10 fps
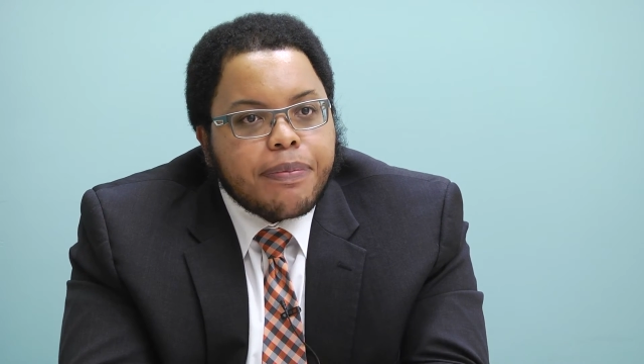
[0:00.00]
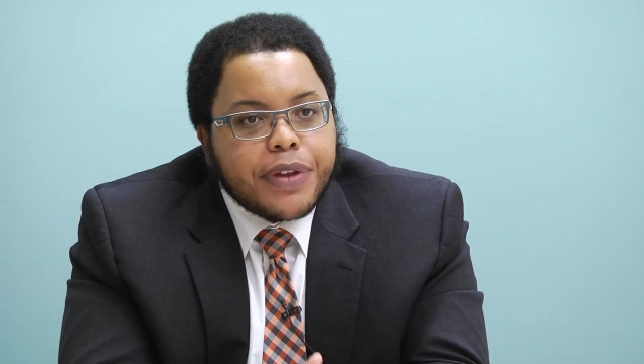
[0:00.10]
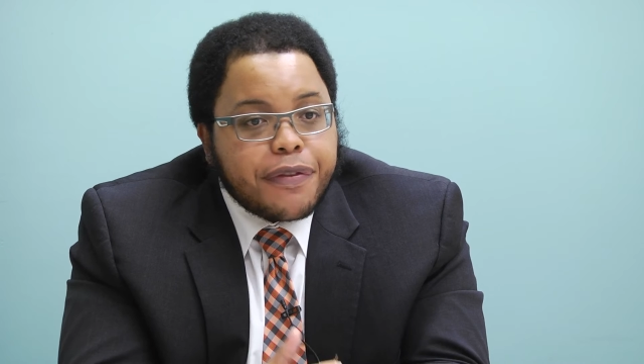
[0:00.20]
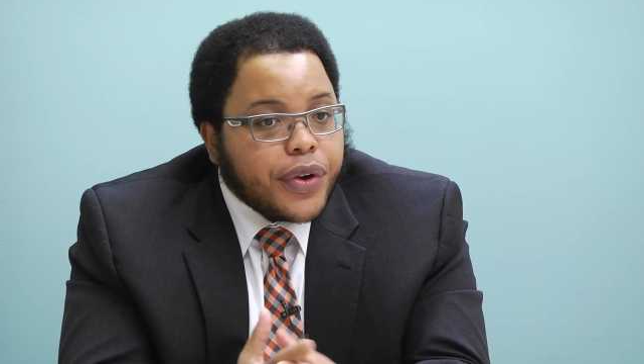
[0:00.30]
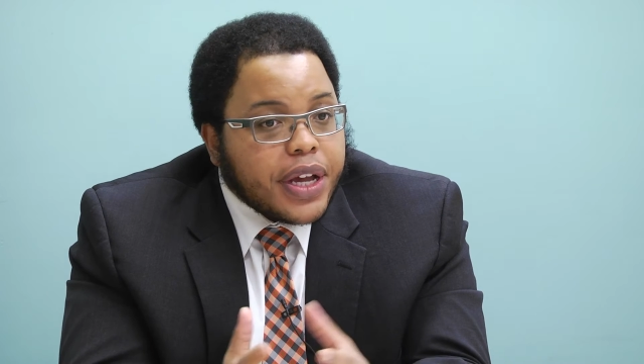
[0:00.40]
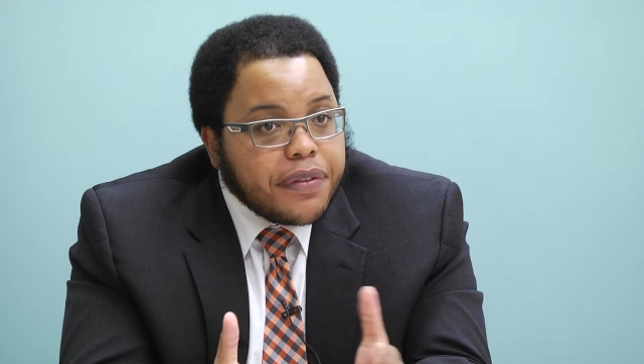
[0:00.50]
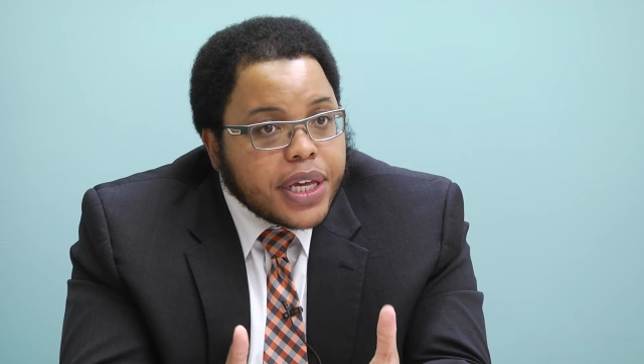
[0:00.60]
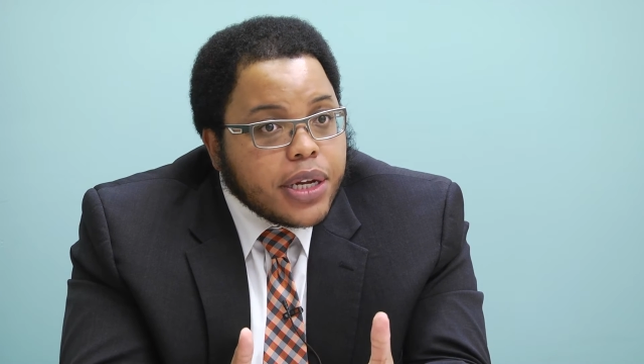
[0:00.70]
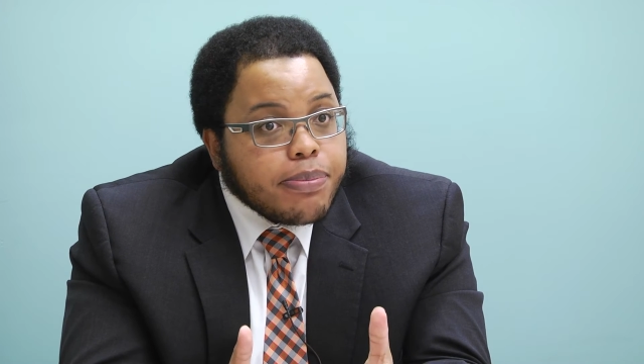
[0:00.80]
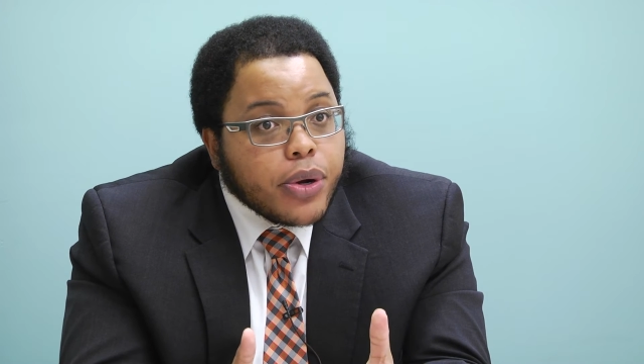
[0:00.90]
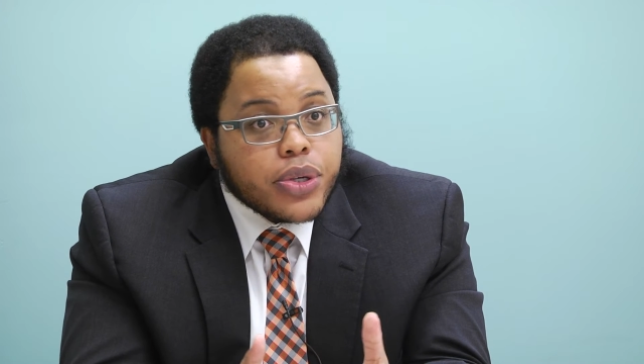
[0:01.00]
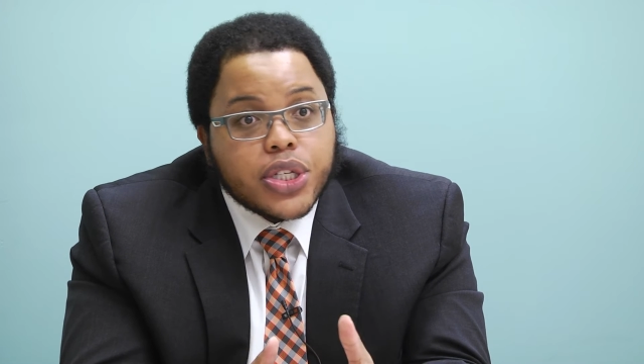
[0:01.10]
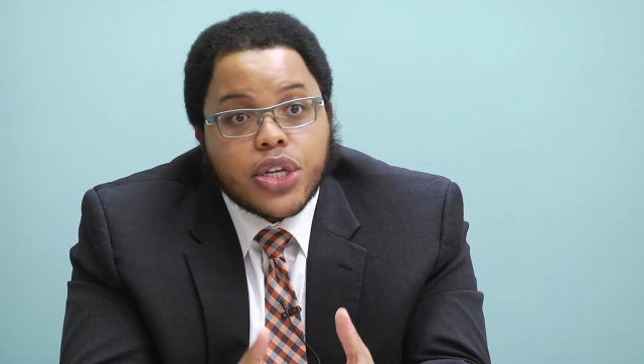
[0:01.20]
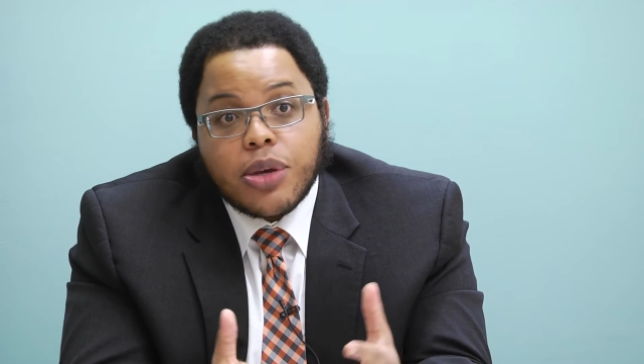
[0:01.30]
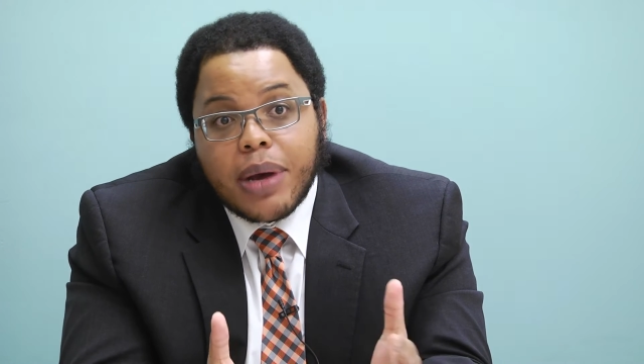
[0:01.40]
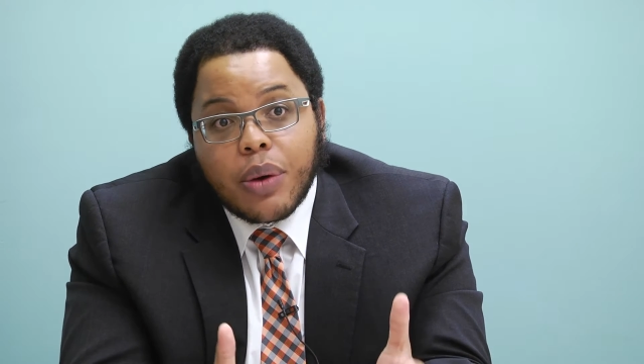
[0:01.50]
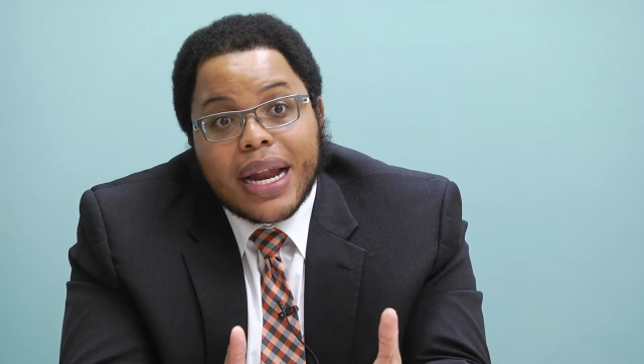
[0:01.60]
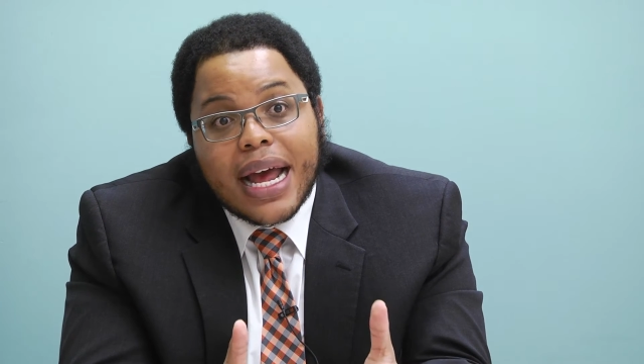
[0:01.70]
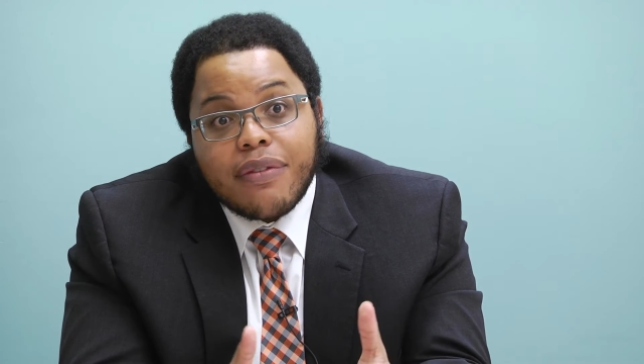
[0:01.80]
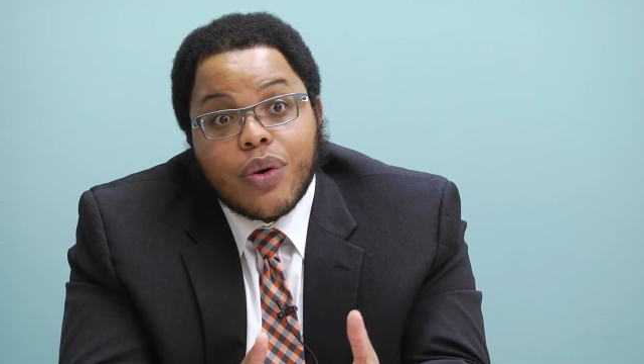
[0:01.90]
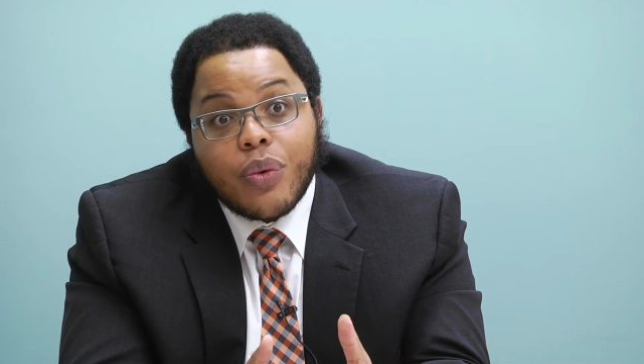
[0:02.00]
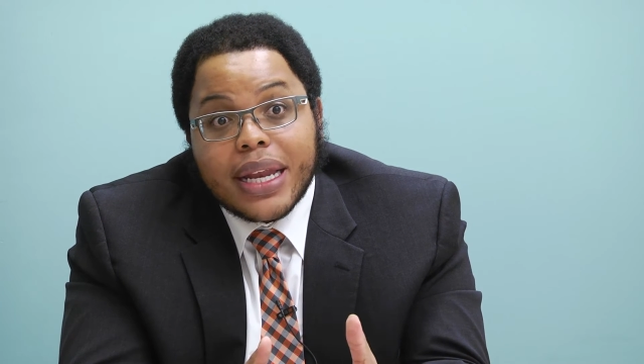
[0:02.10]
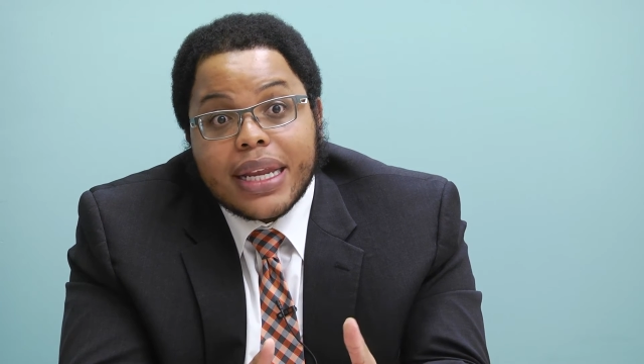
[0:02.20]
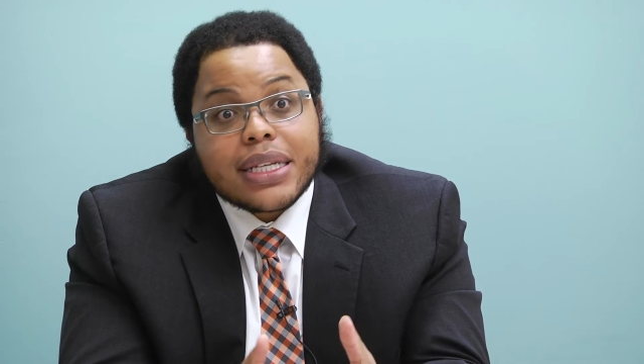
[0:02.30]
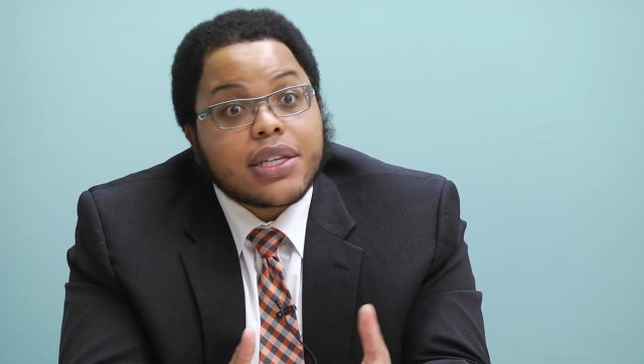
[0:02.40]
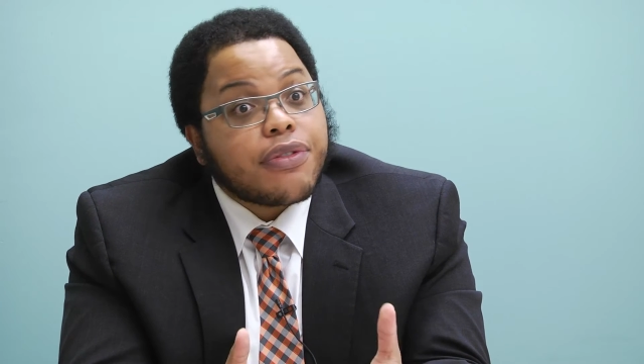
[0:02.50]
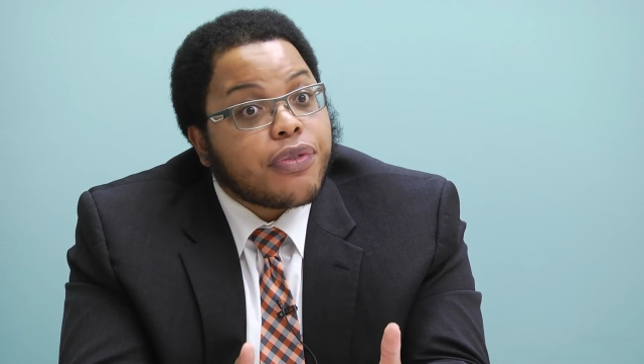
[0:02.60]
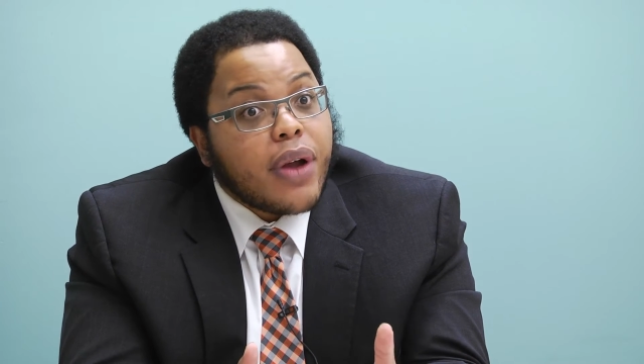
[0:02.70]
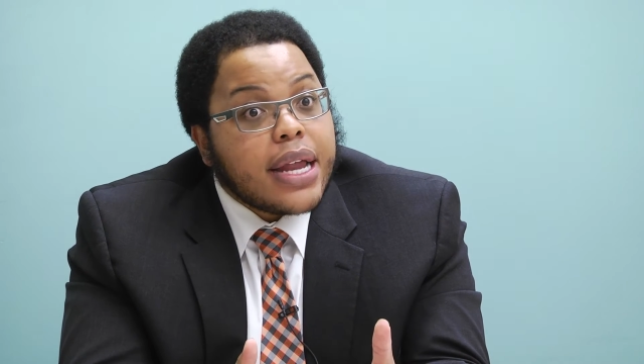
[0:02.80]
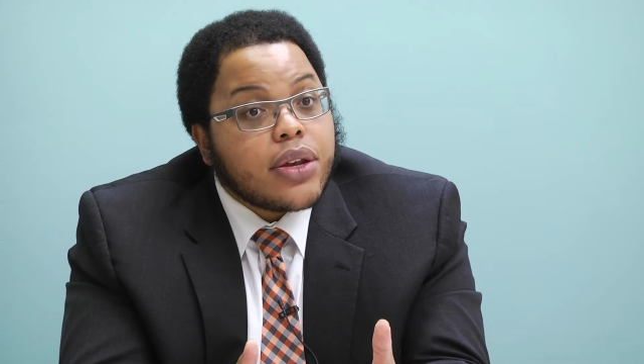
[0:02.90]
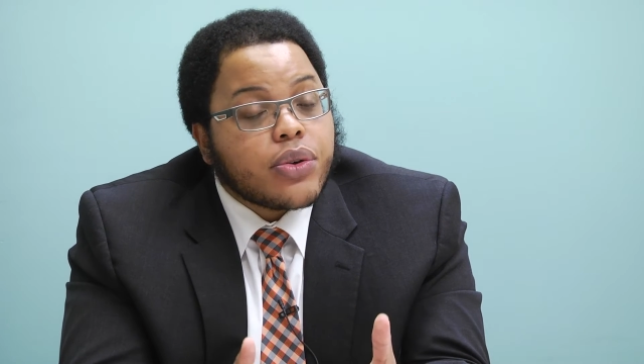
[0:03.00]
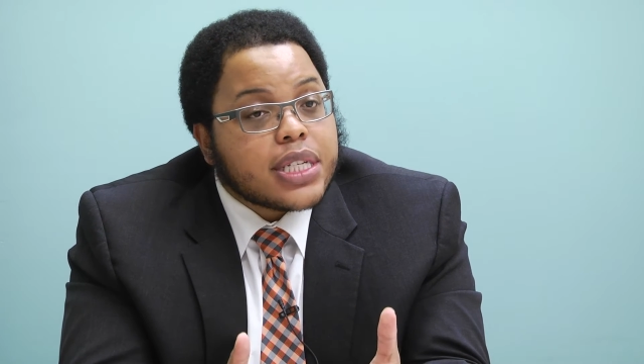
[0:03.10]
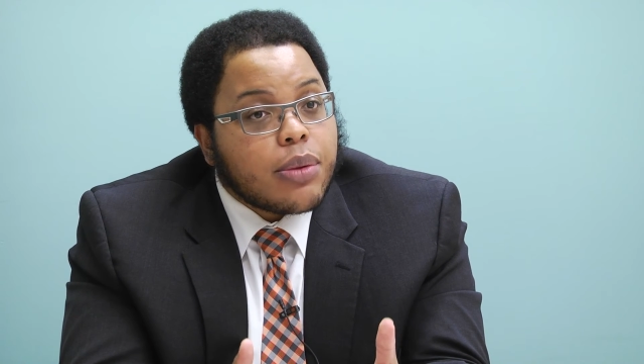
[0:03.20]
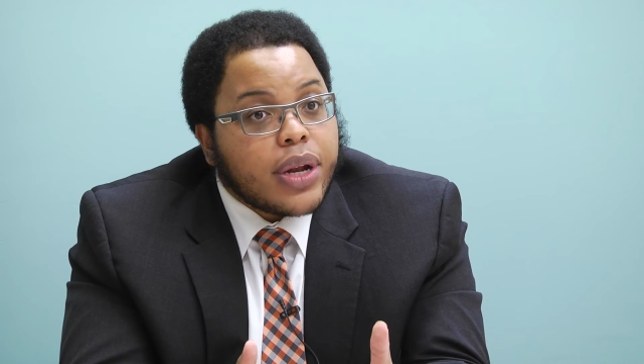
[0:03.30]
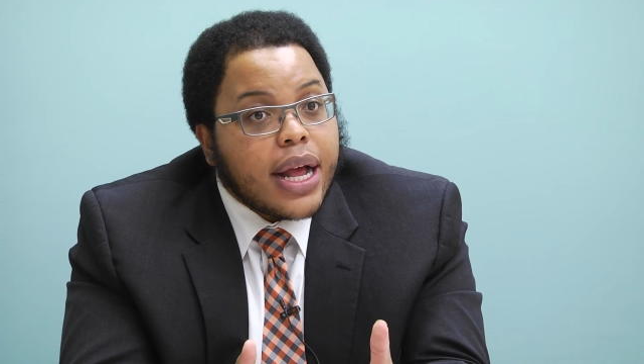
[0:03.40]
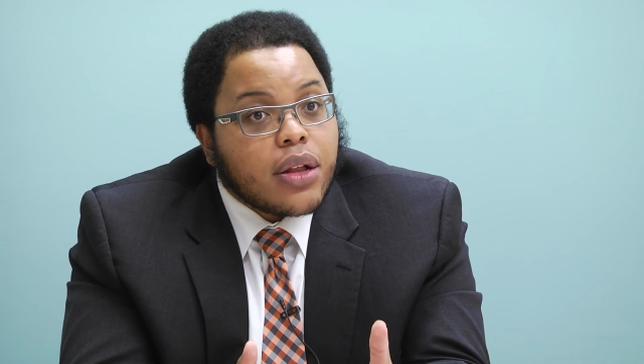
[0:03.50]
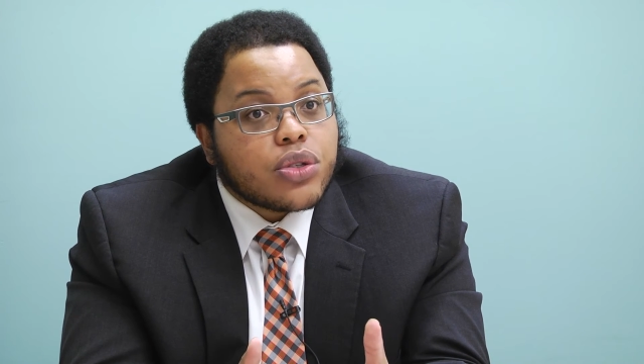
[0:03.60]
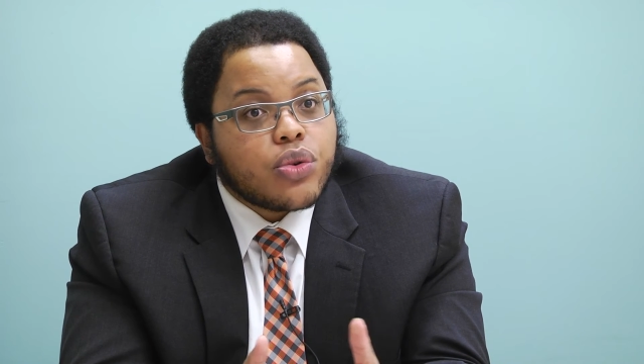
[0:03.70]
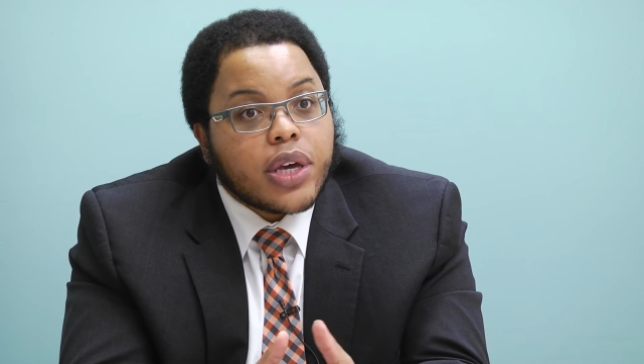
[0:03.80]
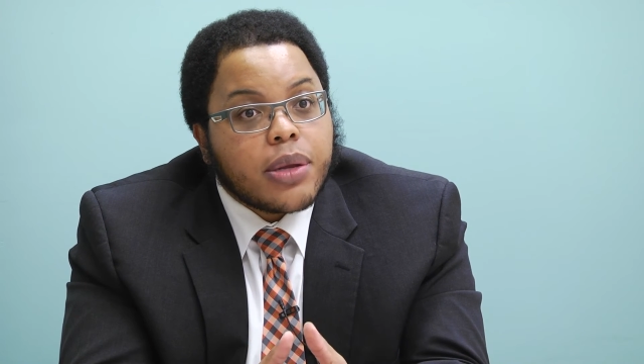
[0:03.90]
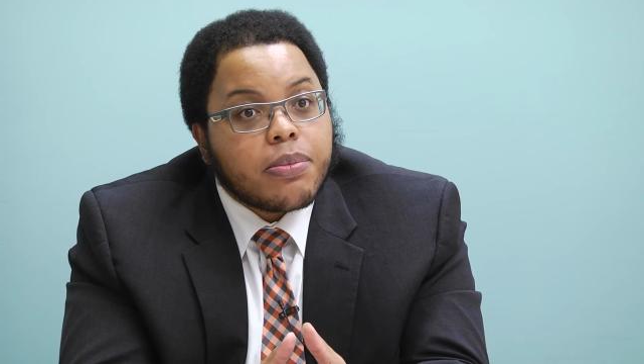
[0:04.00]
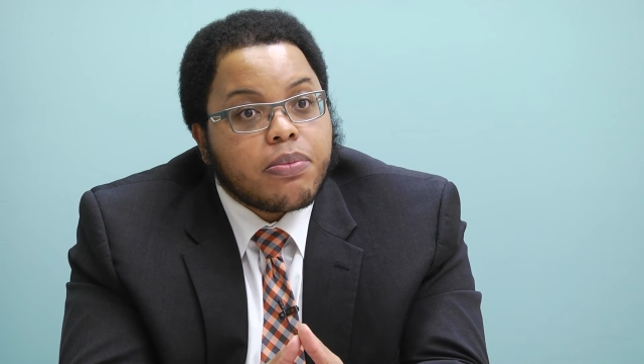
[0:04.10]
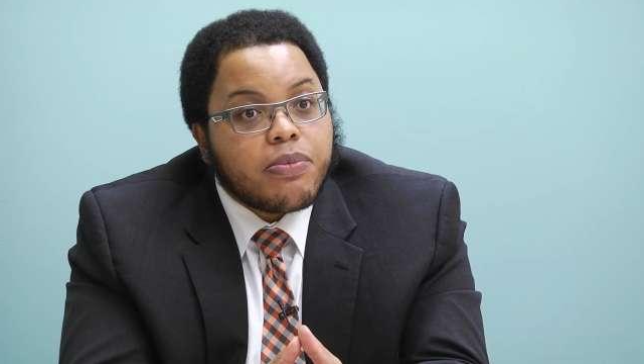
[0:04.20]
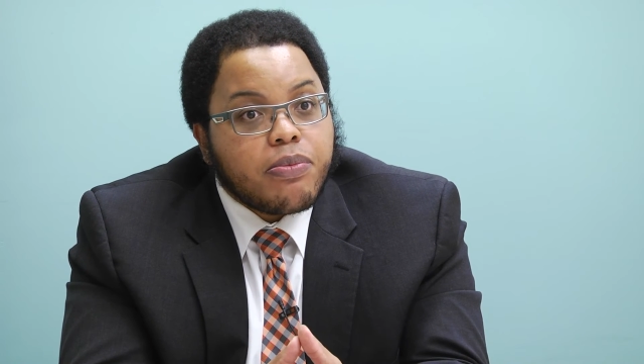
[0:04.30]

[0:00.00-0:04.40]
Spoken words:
If you're giving it in person, you might want to have a witness, a friend, or someone else who can